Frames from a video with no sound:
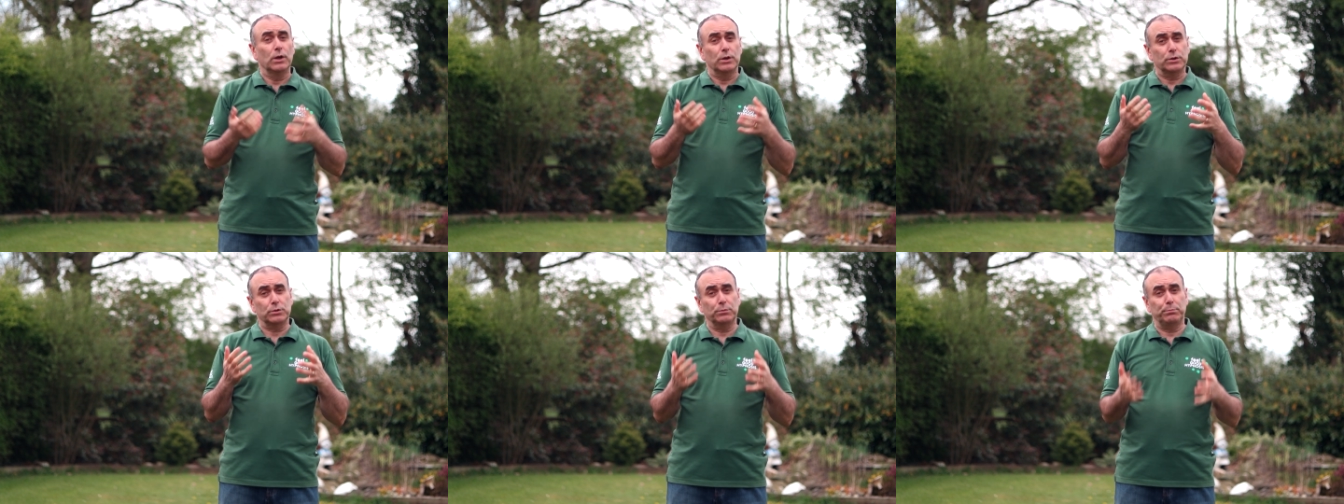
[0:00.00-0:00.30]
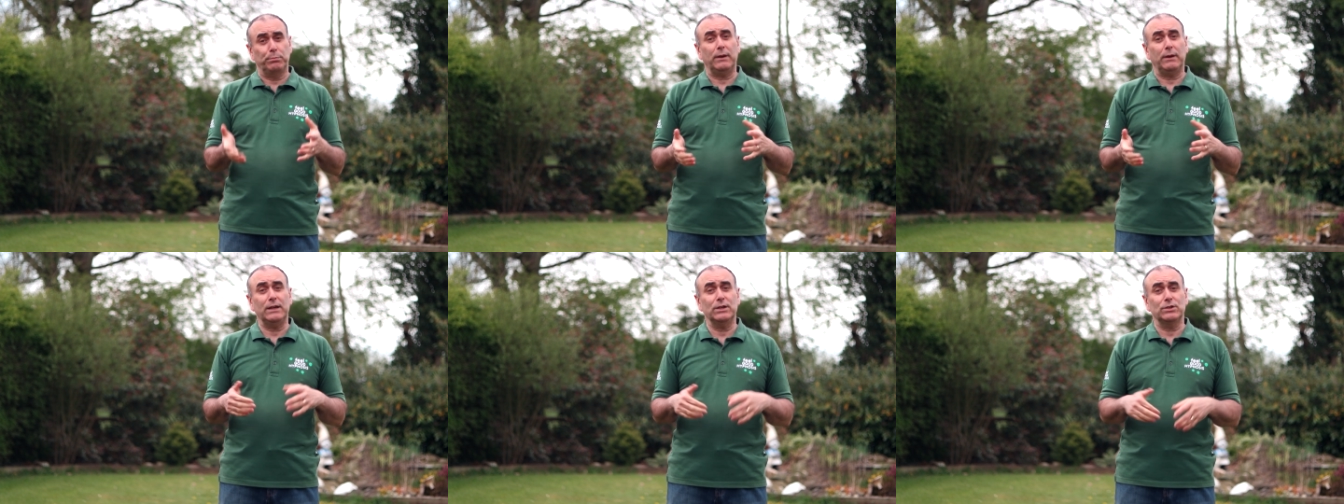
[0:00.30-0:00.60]
So
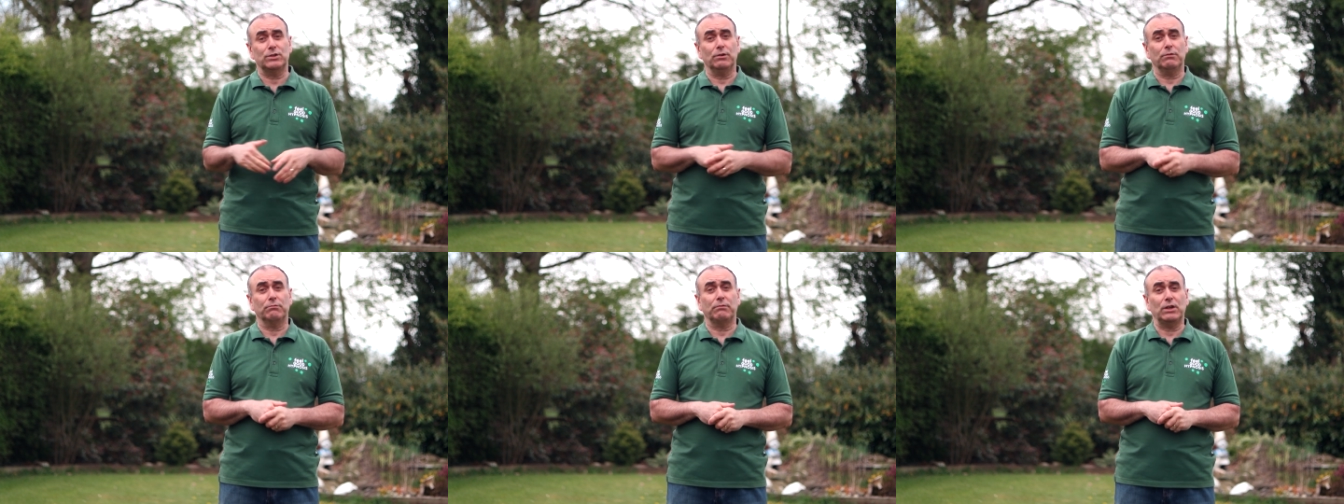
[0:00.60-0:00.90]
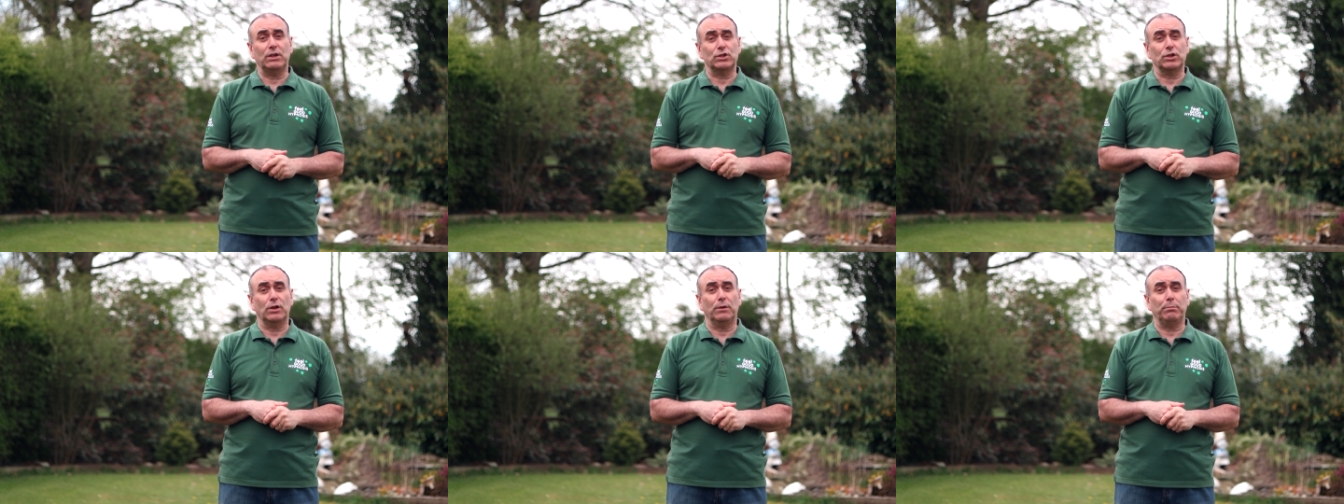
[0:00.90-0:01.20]
please do
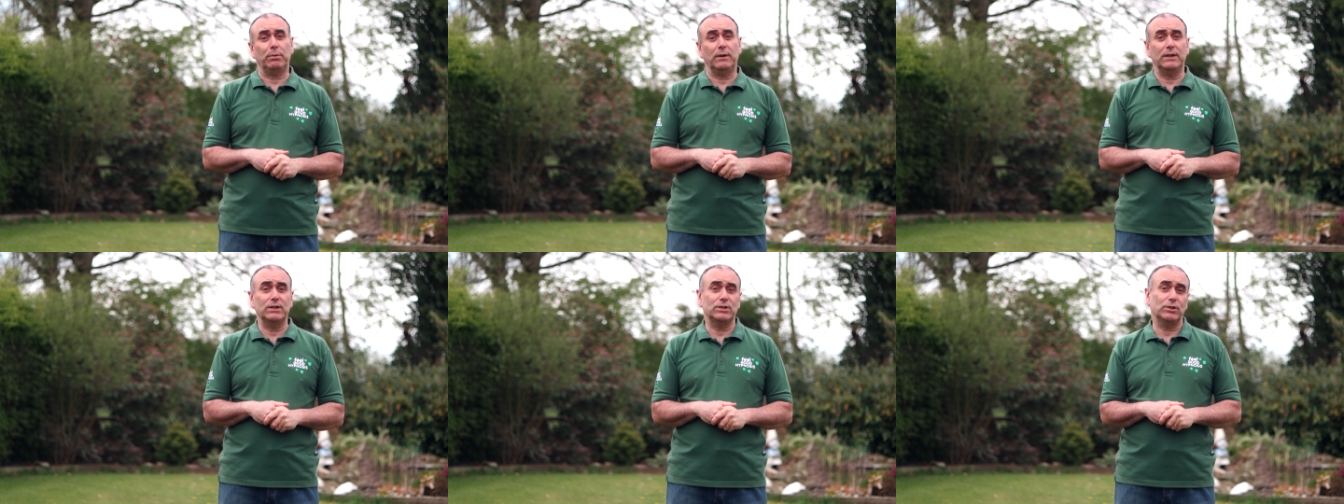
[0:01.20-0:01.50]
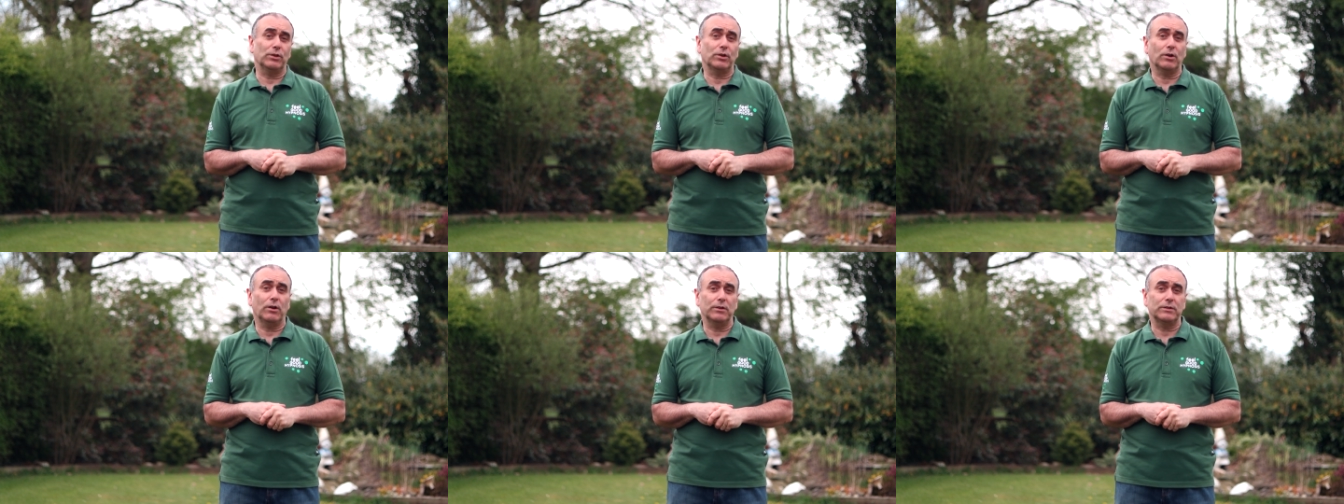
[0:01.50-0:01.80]
reach out. Please
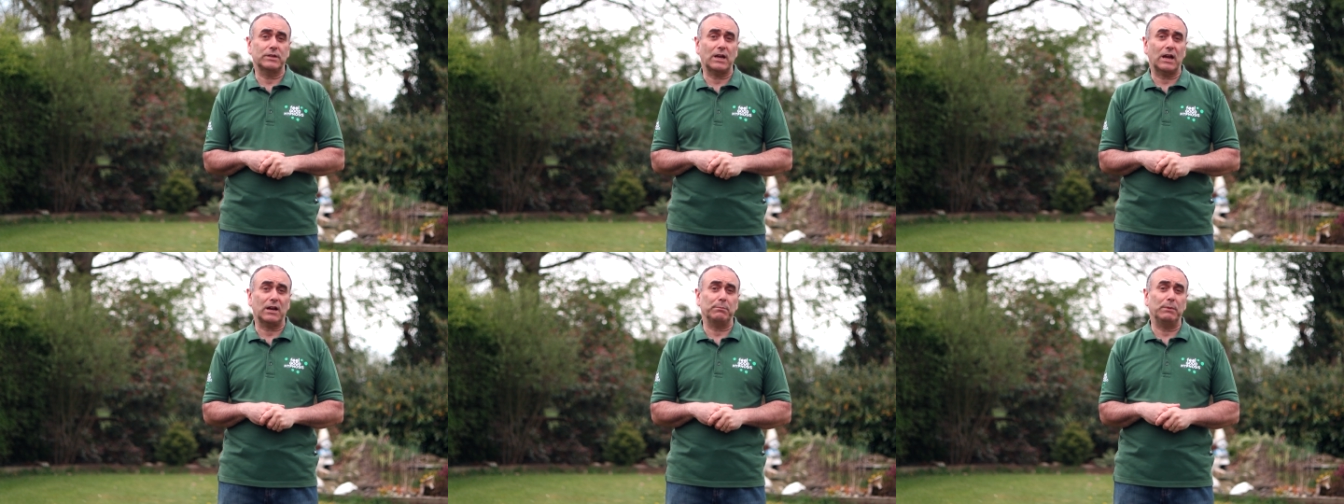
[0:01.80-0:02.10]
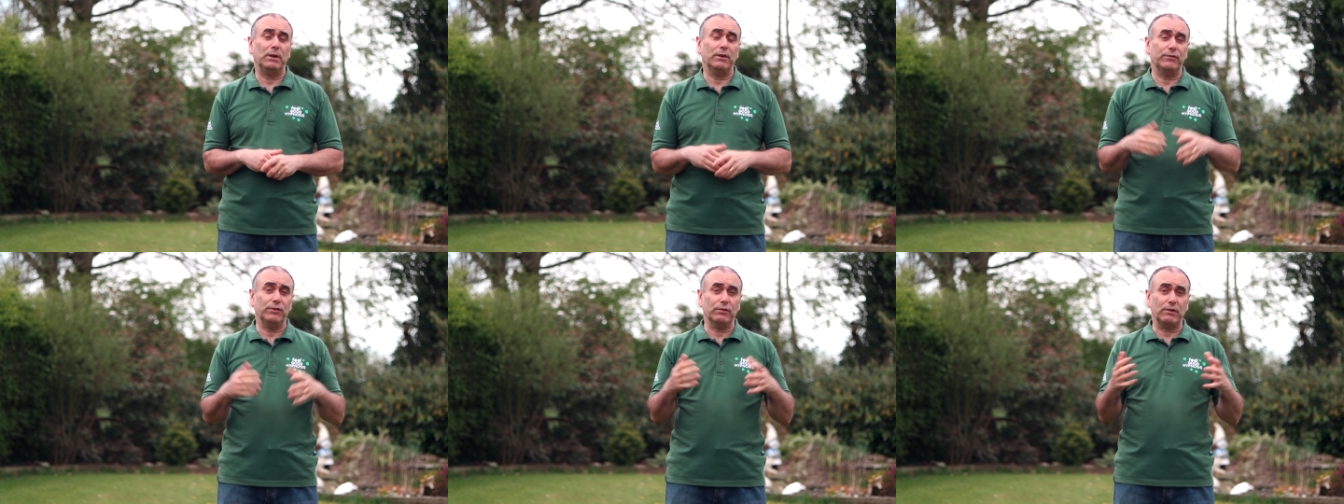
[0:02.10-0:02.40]
do contact
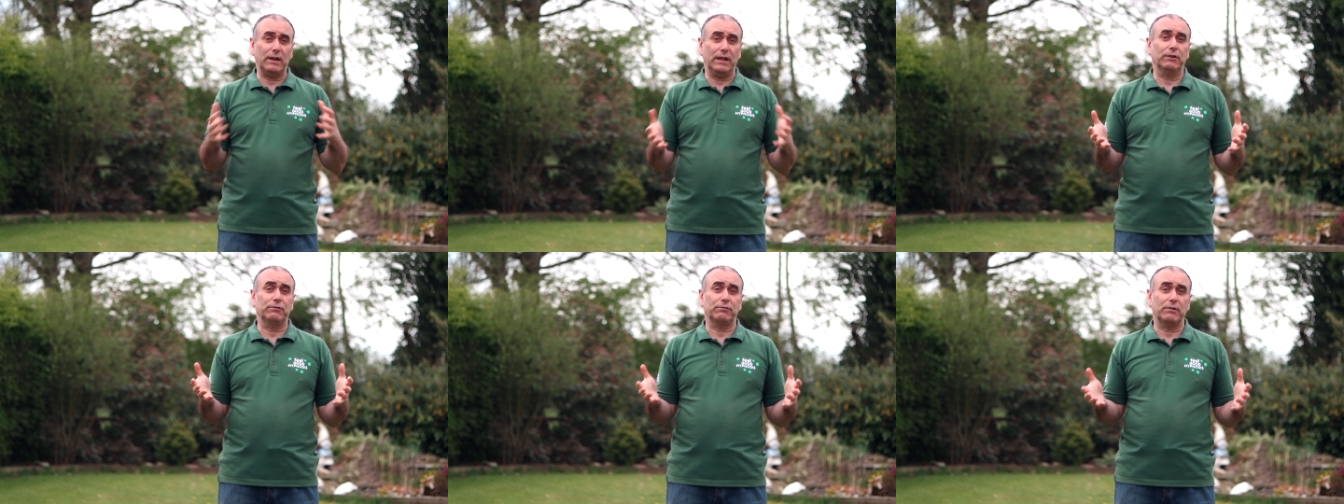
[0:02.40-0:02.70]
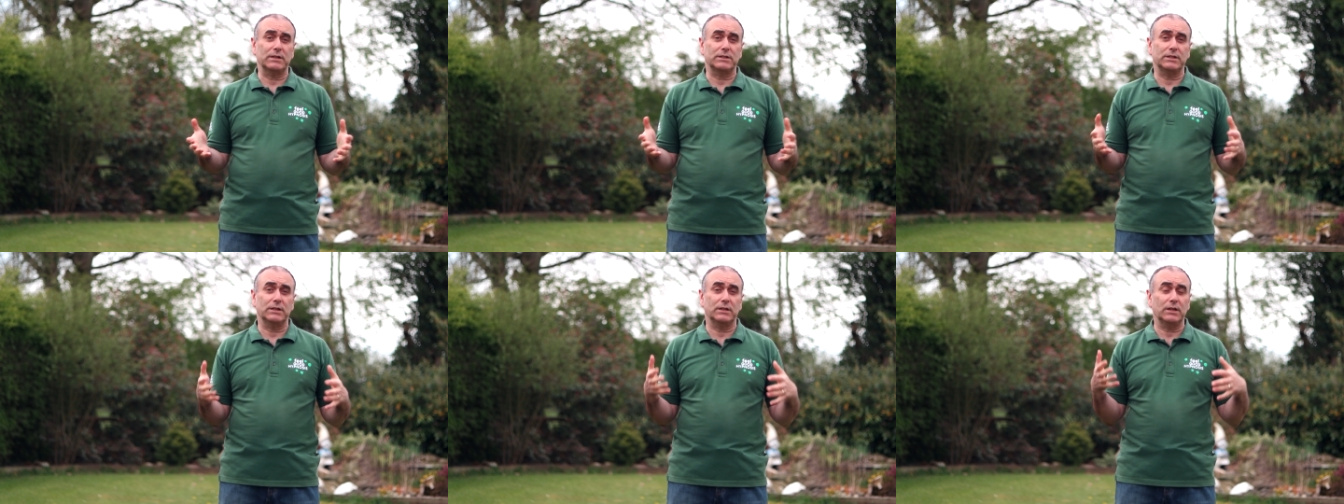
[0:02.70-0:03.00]
me if you're
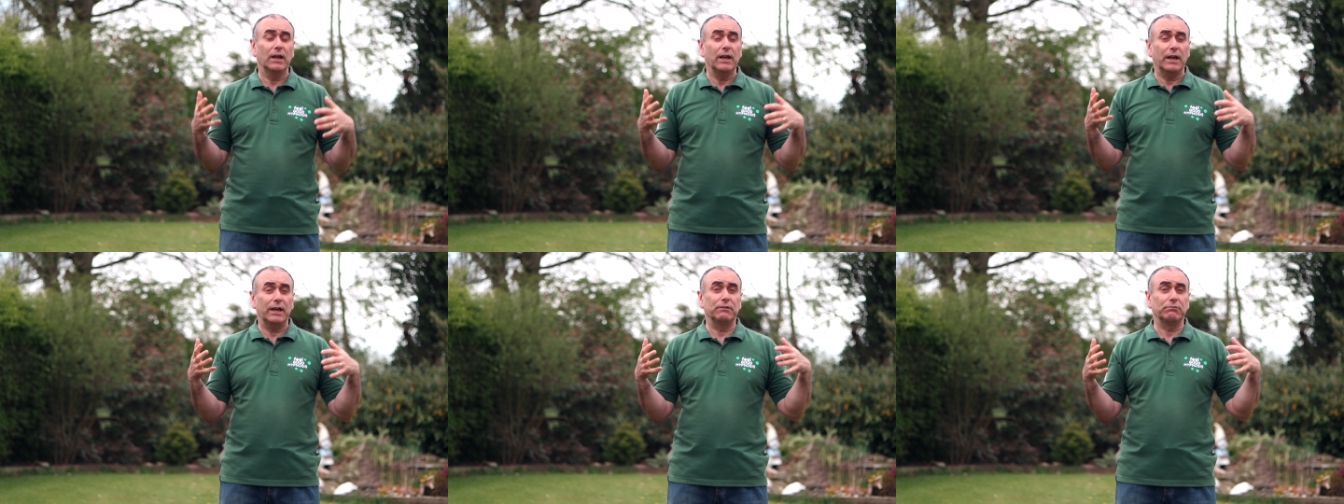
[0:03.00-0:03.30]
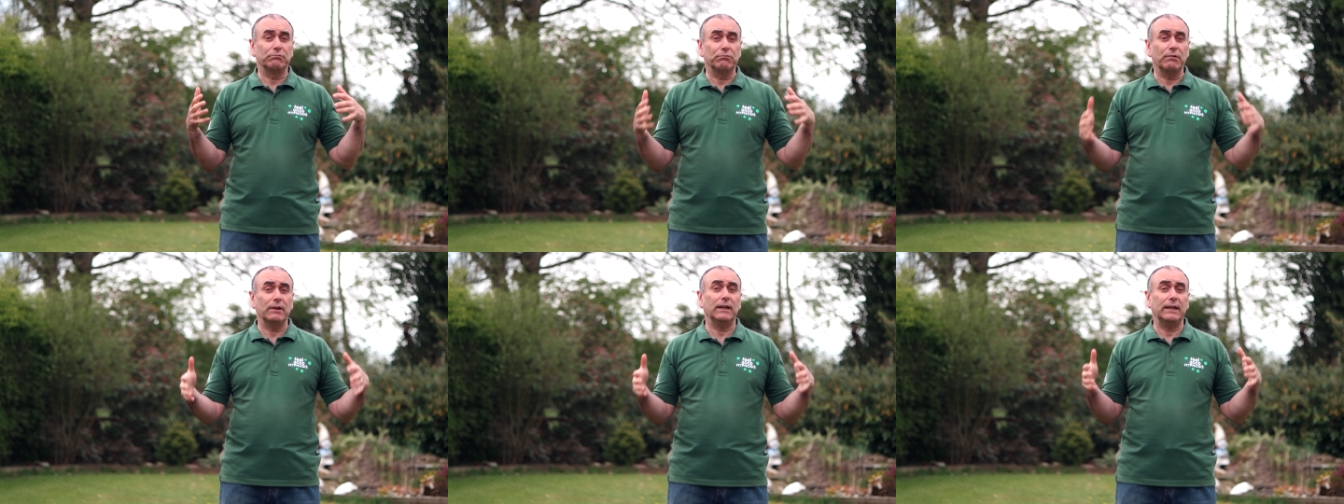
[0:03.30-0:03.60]
interested
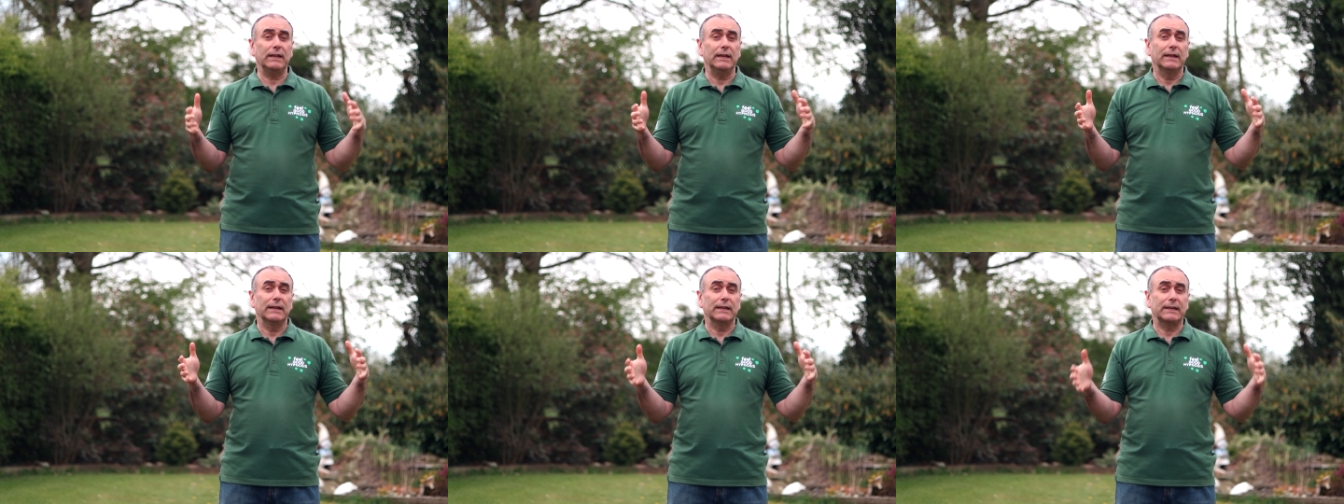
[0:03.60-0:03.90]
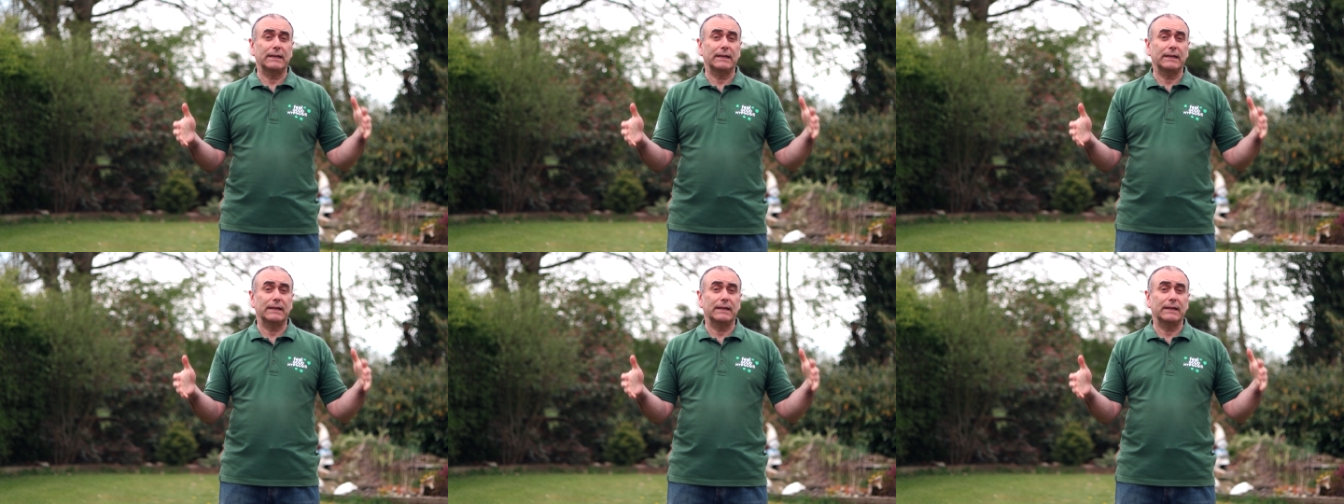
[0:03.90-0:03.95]
in really